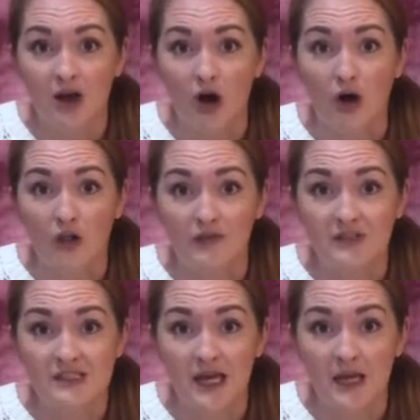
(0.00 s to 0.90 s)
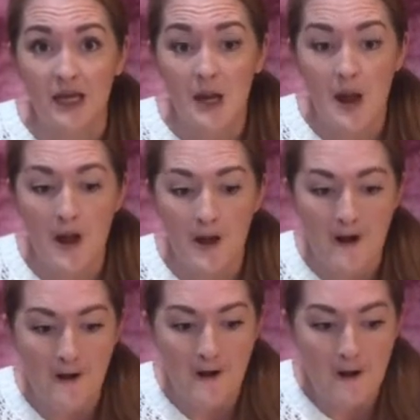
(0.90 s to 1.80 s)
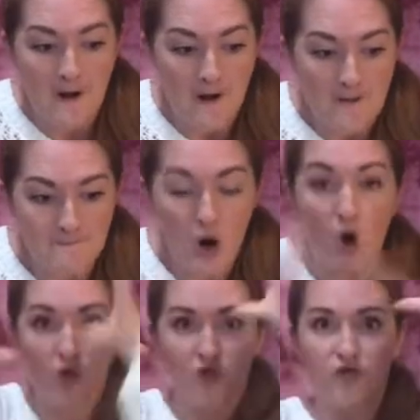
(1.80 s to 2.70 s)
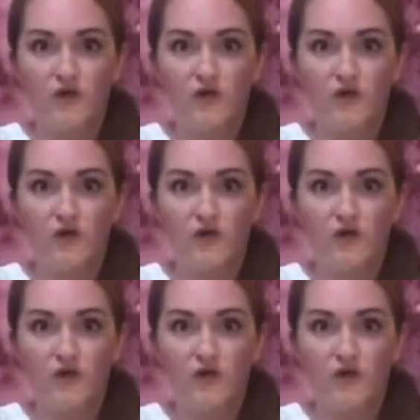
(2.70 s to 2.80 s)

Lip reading: All of a sudden, poof,